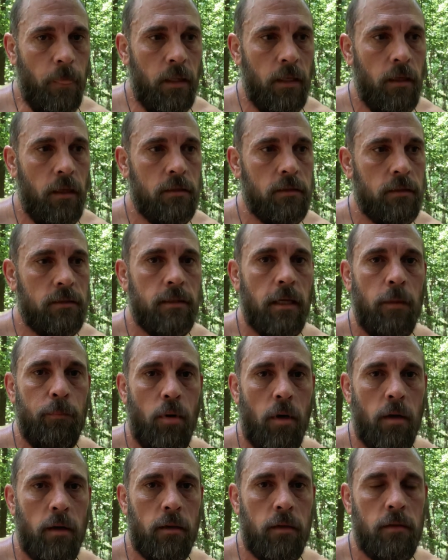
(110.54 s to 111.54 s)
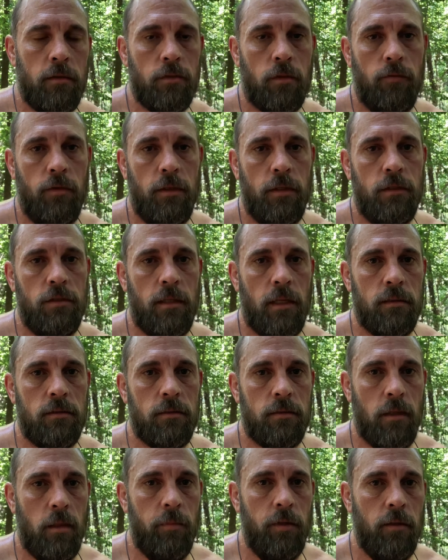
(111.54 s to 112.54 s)
It's a state park, so if you get a chance to
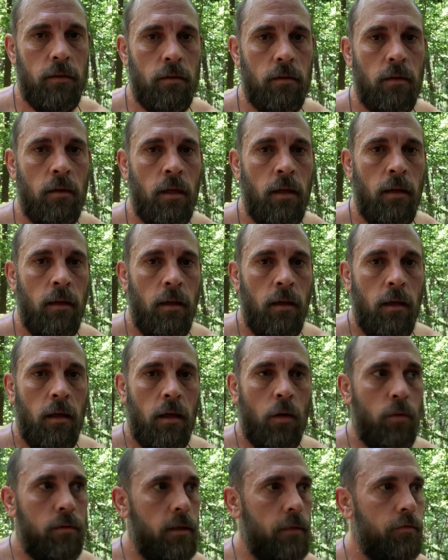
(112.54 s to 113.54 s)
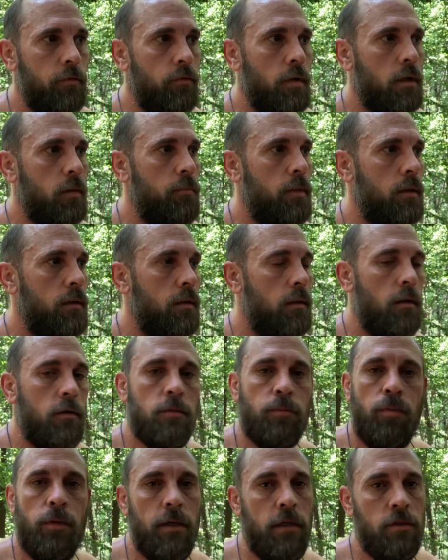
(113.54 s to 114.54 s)
come here, I would definitely recommend it. There's
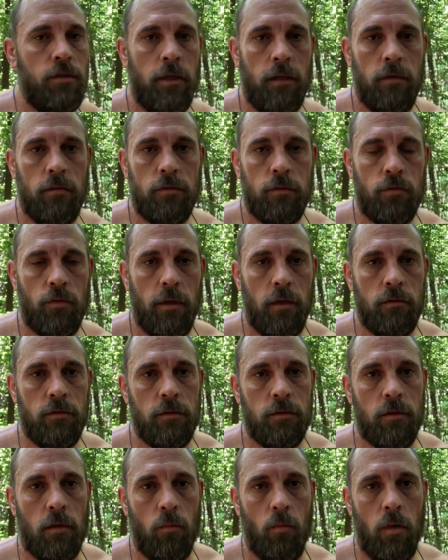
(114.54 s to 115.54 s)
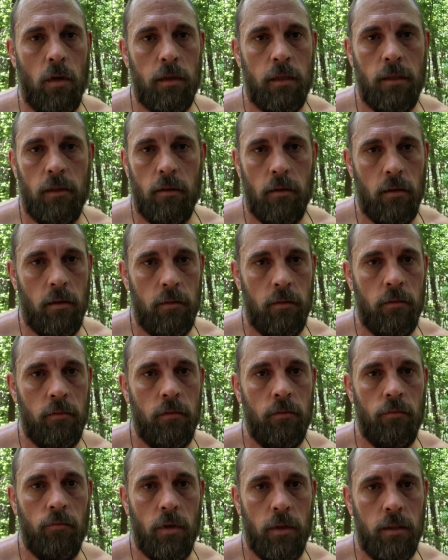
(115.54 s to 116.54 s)
plenty of trails, trails to start walking on,
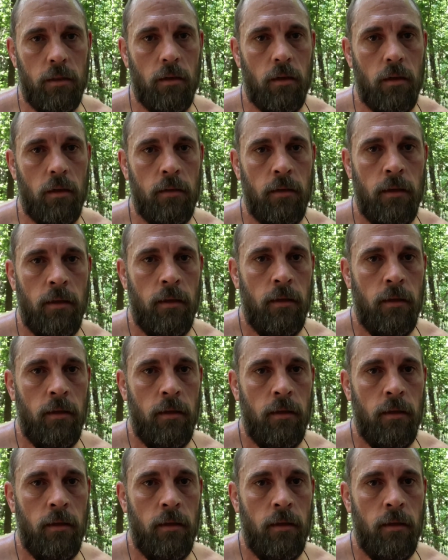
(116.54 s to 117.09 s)
running on.